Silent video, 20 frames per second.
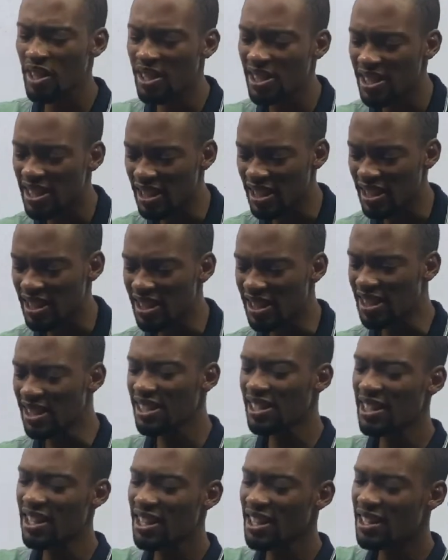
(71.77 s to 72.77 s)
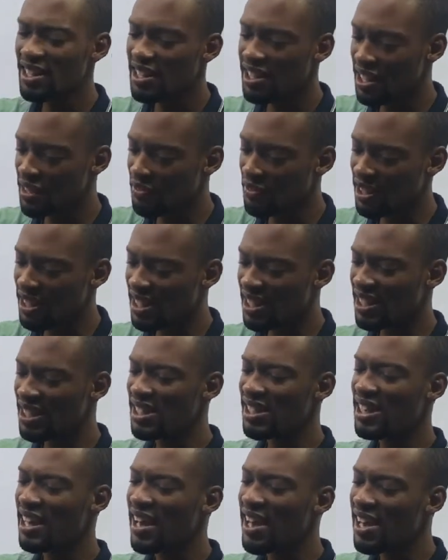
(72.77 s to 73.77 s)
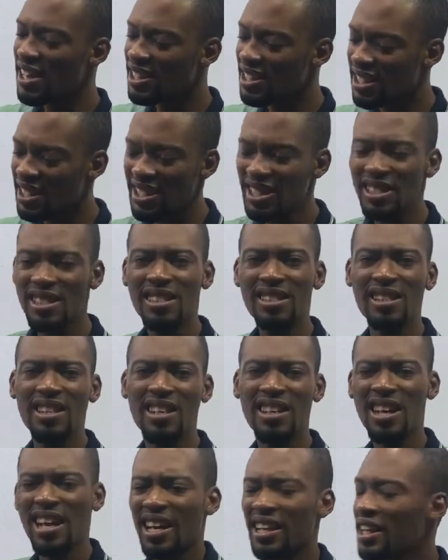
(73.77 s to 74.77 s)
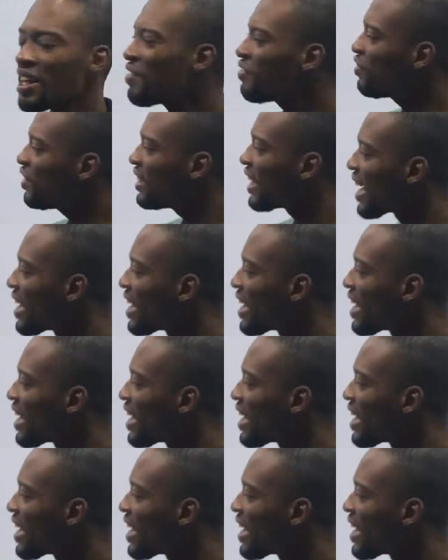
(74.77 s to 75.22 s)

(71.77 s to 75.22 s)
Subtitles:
16, 17, 18, and even